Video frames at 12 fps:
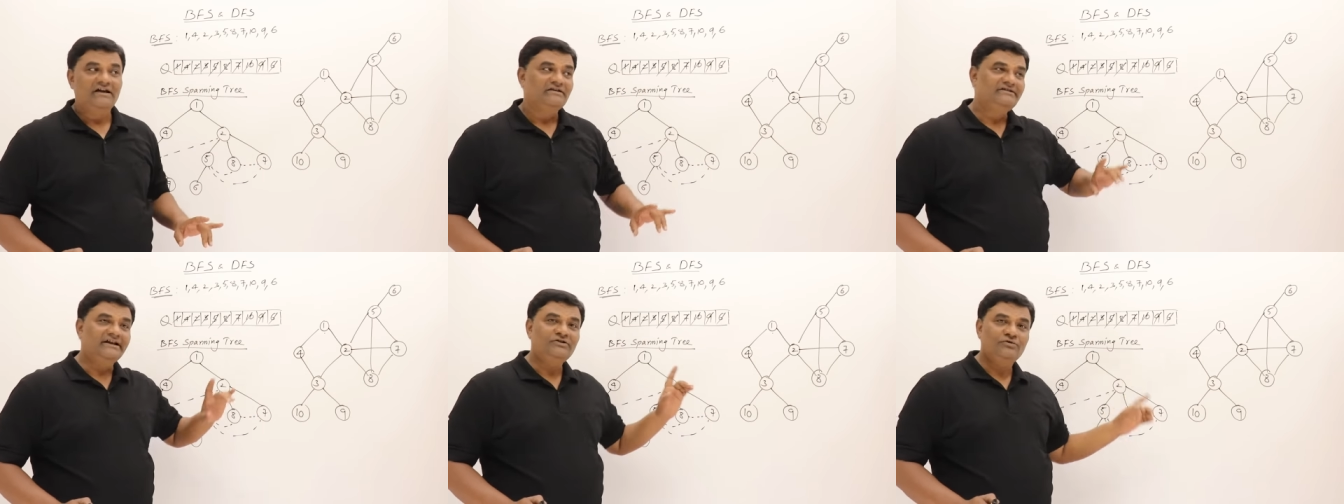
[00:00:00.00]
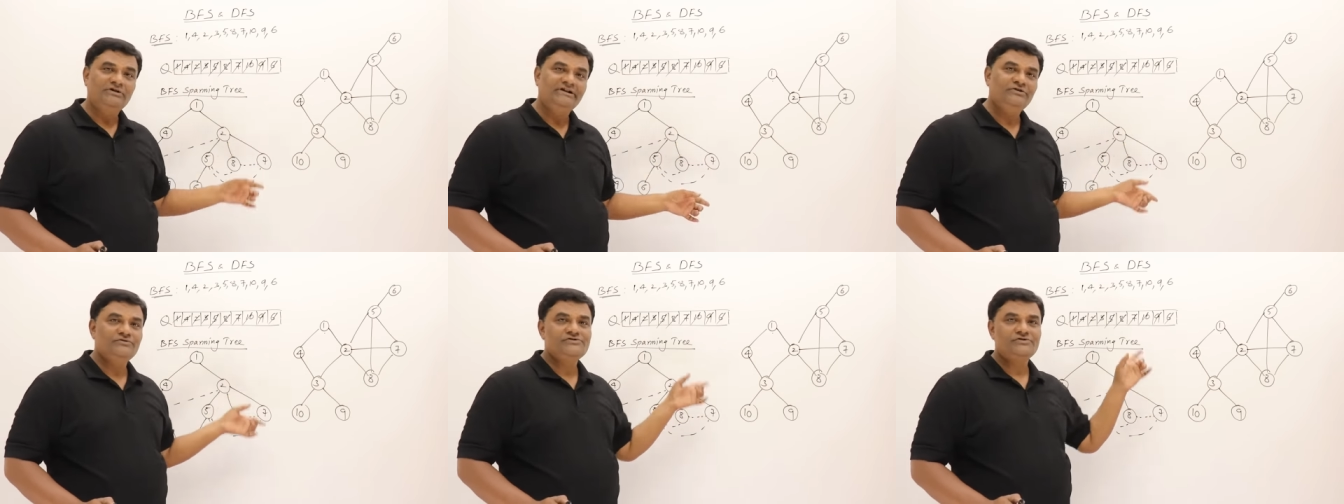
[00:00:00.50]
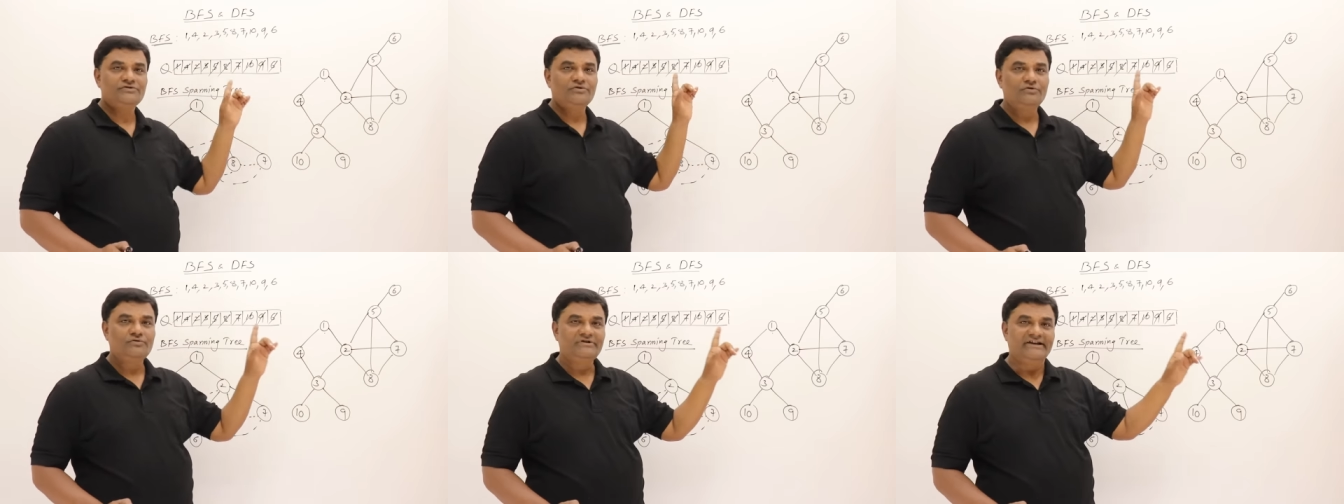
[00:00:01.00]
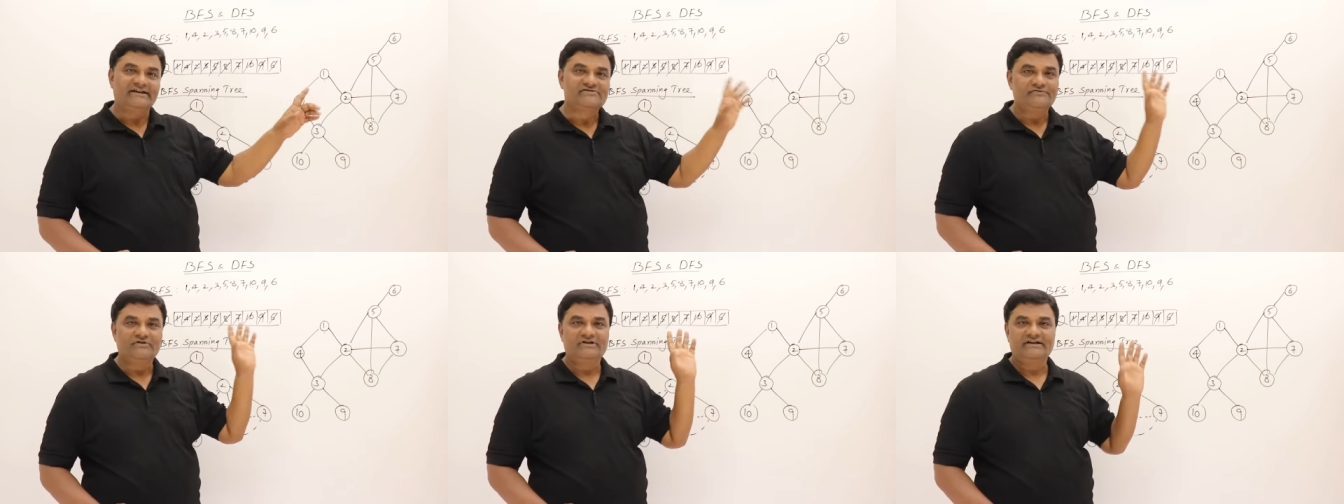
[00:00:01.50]
then only you should go to next
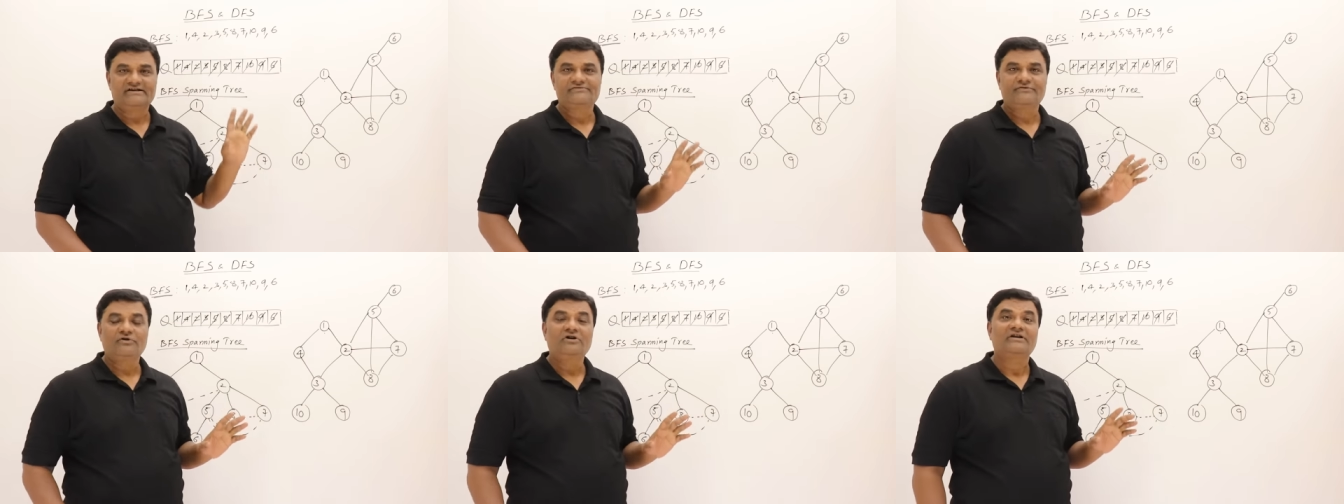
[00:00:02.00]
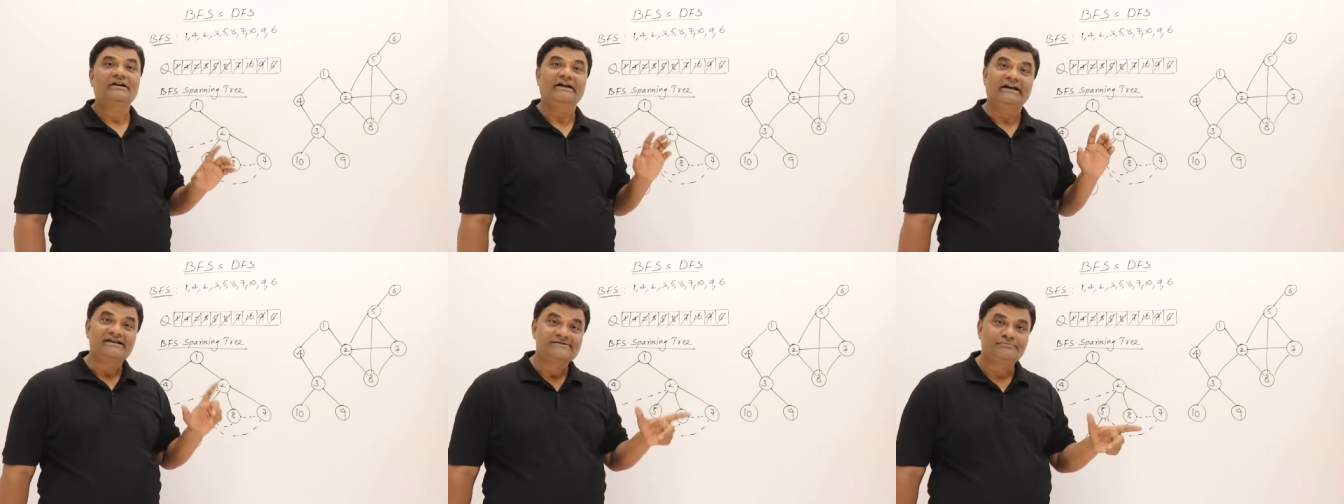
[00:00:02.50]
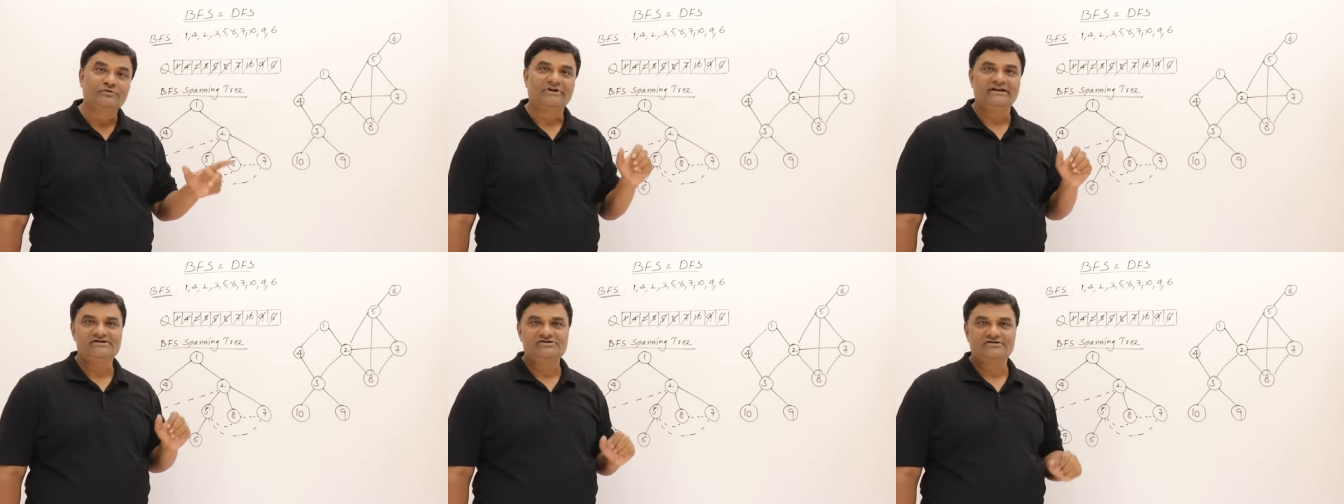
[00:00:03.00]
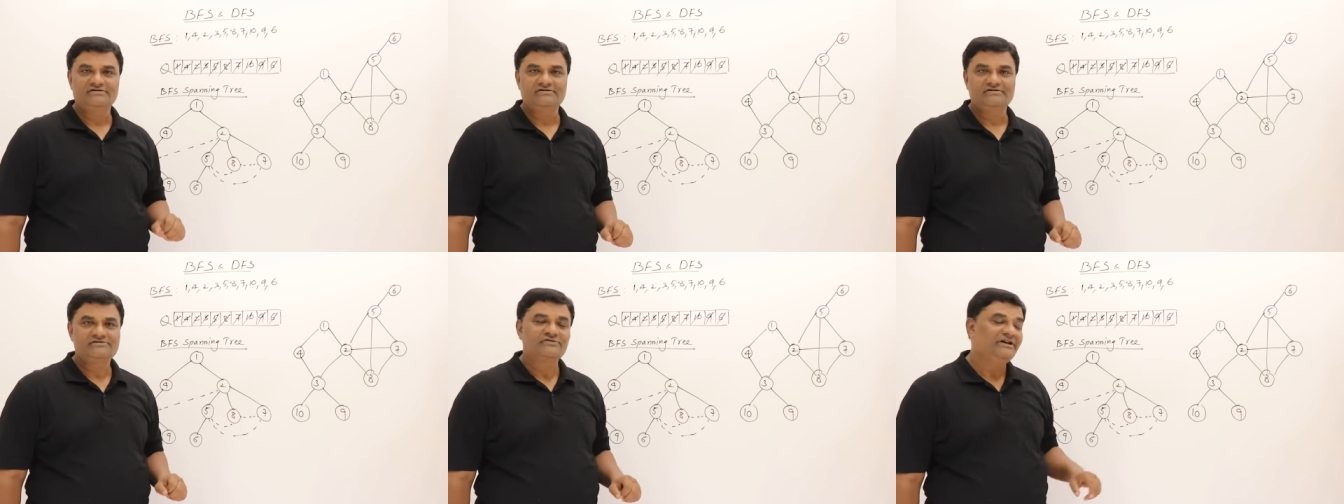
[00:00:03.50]
vertex for exploration.
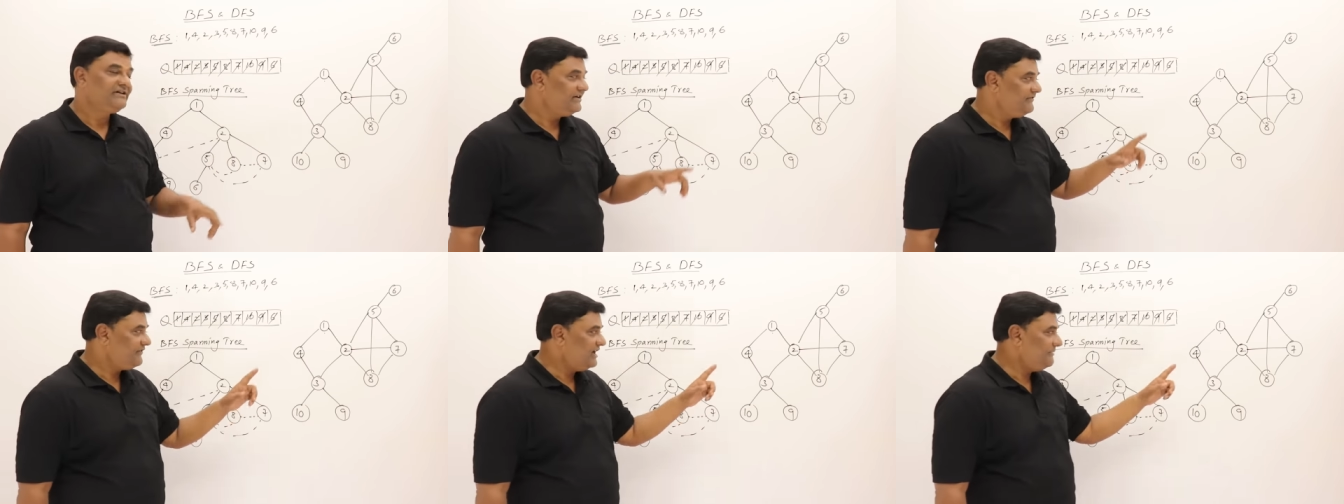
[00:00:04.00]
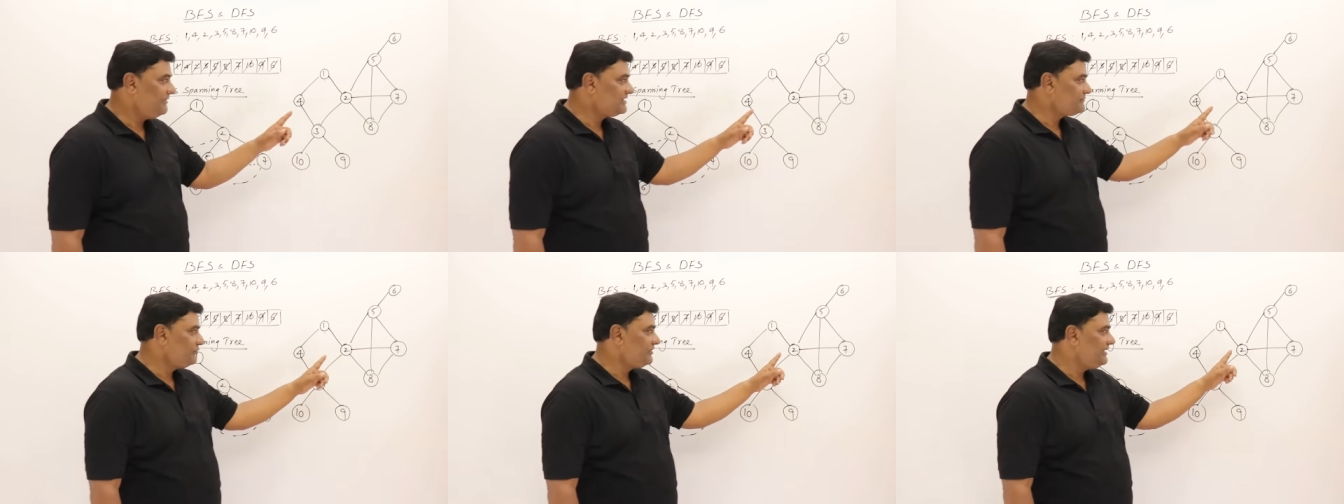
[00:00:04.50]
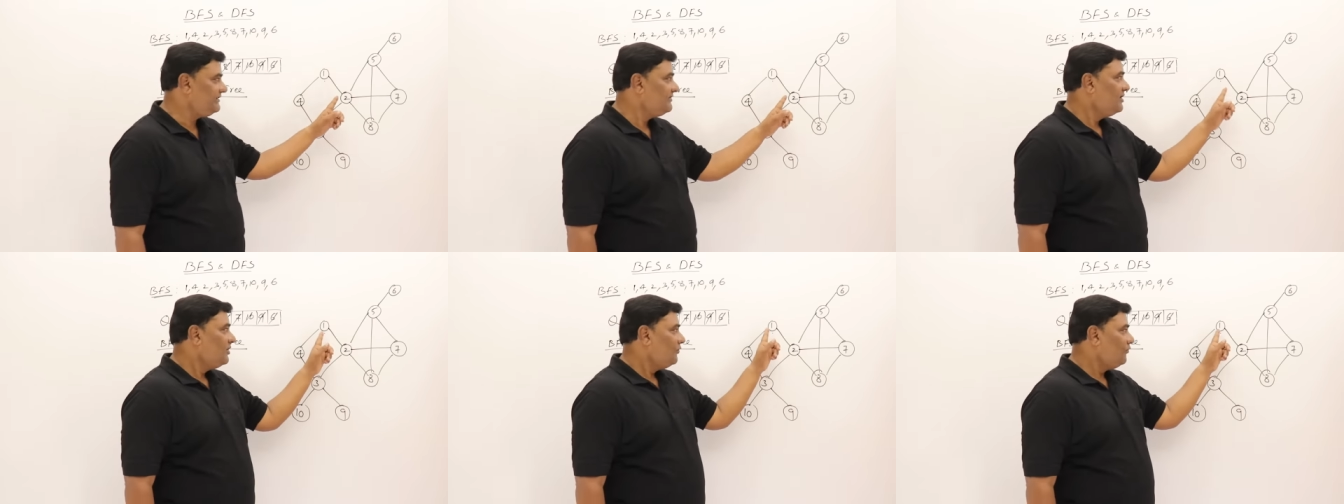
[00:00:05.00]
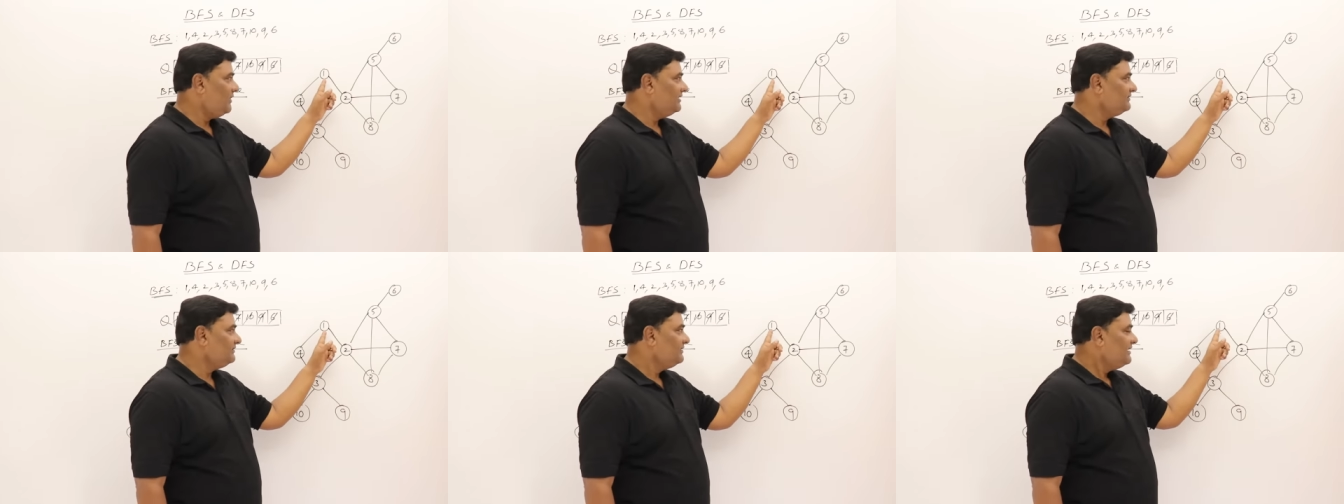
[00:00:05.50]
So if I am exploring 1,